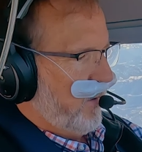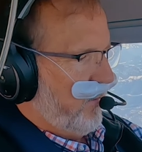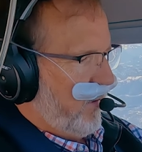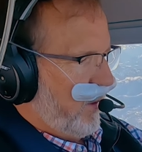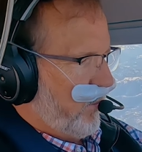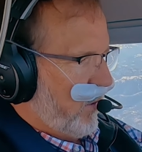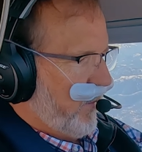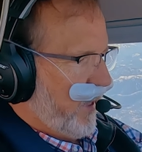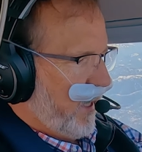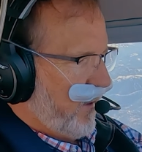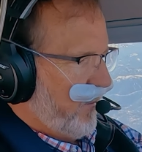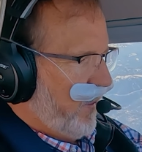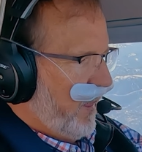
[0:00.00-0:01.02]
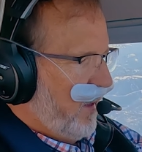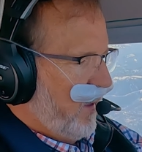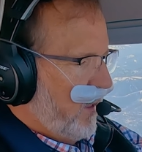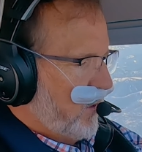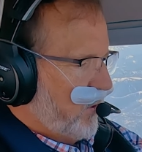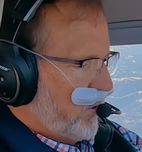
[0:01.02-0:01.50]
in feet per minute.
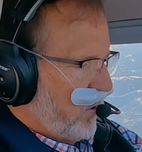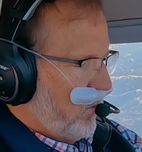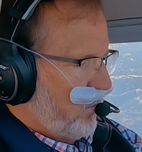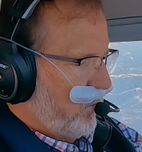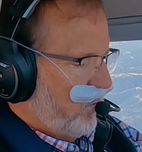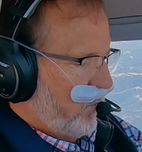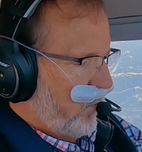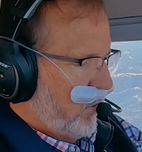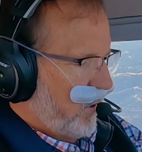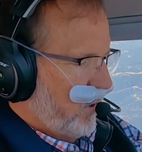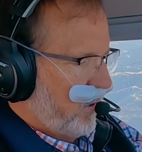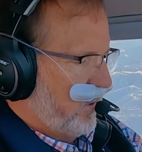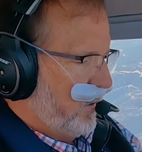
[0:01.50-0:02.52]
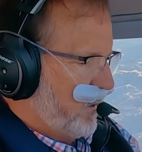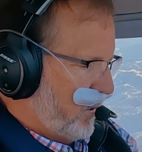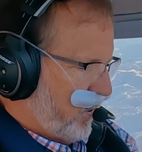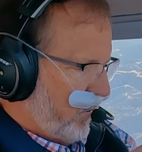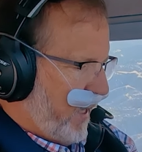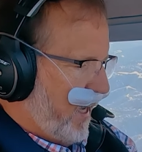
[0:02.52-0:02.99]
So we'll
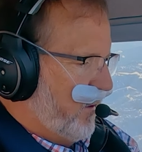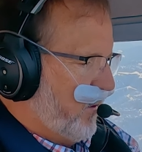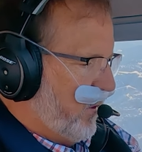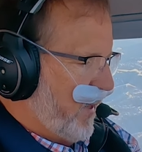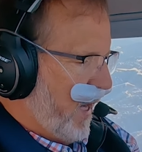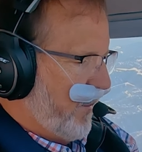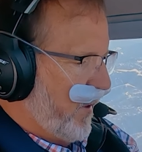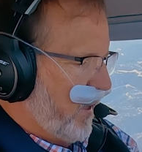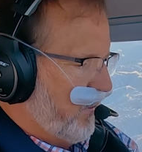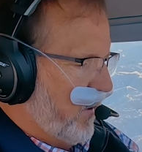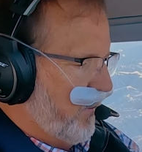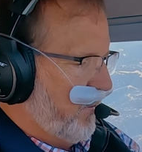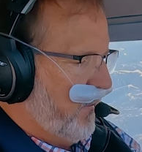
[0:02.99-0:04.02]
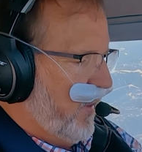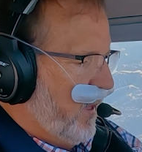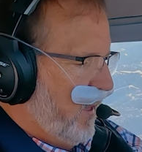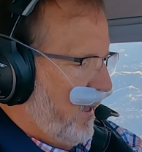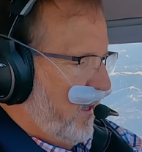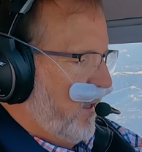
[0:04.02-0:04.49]
go down to that minimum.
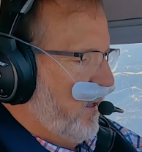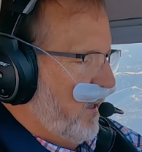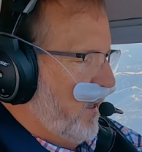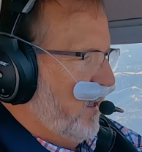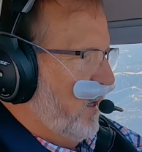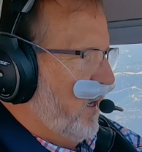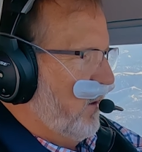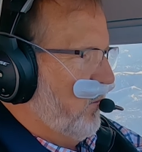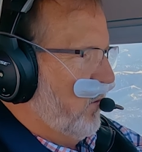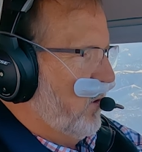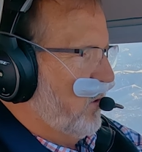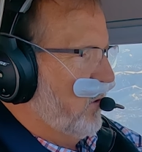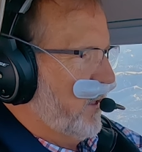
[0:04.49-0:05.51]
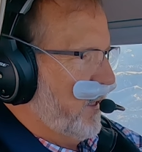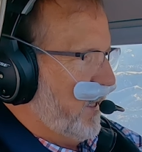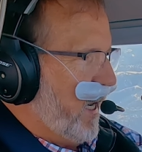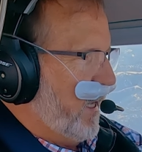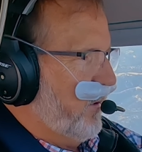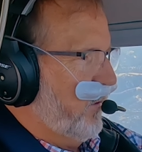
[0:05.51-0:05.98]
We'll hold at
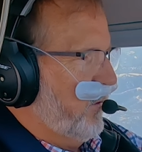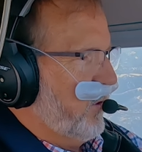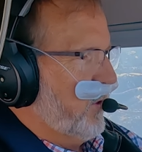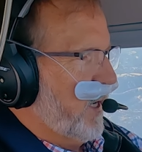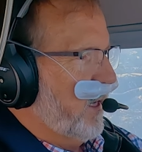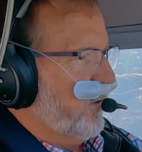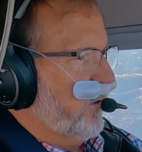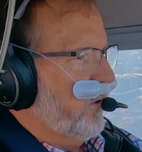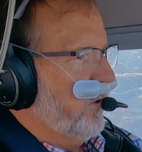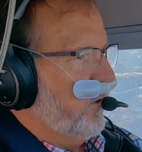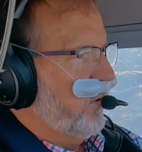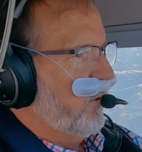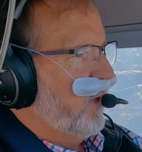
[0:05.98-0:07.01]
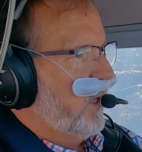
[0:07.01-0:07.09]
that decision altitude,